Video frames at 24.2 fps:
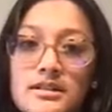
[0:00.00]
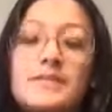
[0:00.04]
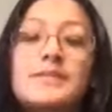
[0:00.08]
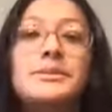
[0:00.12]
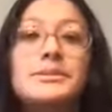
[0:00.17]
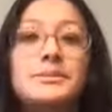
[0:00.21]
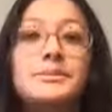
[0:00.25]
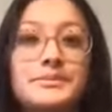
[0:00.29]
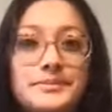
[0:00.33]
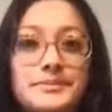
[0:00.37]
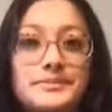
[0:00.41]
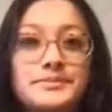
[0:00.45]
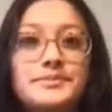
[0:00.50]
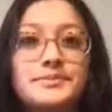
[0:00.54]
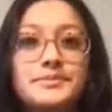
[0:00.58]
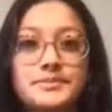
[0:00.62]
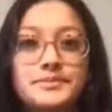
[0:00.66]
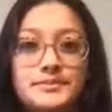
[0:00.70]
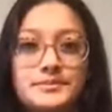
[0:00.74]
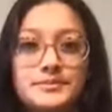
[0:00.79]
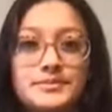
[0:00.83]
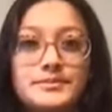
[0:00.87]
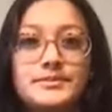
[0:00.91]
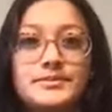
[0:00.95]

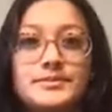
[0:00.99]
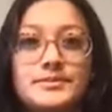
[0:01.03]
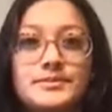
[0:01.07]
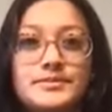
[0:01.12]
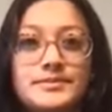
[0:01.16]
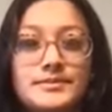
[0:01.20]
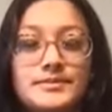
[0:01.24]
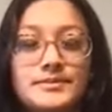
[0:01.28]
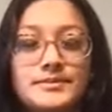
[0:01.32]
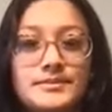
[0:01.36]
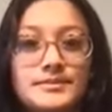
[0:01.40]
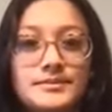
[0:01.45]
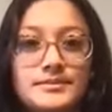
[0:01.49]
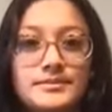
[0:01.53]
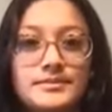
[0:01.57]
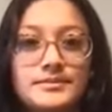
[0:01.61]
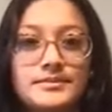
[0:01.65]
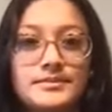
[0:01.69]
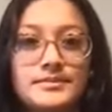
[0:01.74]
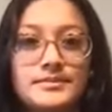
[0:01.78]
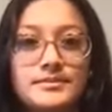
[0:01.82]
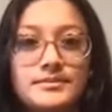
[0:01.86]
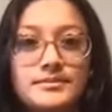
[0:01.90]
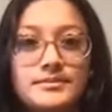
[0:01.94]

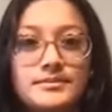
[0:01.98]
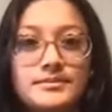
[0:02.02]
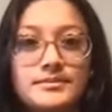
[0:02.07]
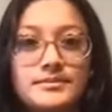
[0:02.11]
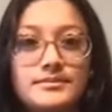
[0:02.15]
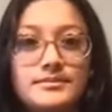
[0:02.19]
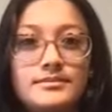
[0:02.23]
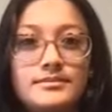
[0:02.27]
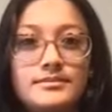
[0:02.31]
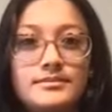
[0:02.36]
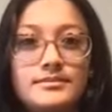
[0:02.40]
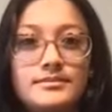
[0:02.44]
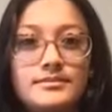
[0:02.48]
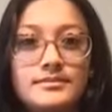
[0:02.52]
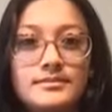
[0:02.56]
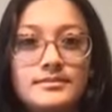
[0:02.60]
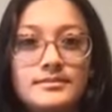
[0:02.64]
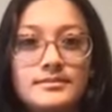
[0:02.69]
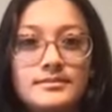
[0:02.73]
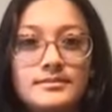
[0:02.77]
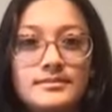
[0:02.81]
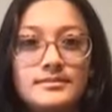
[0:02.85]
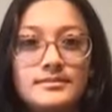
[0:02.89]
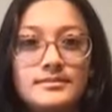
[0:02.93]

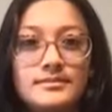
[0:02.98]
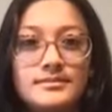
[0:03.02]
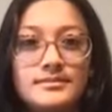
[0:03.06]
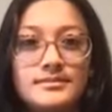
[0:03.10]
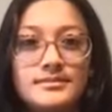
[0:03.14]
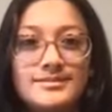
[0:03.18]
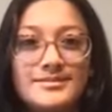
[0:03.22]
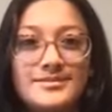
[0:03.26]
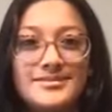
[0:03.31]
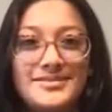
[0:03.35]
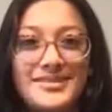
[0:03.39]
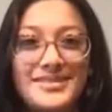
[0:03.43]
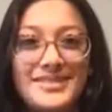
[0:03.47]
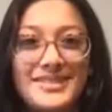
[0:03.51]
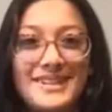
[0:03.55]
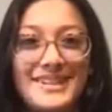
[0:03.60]
(silent)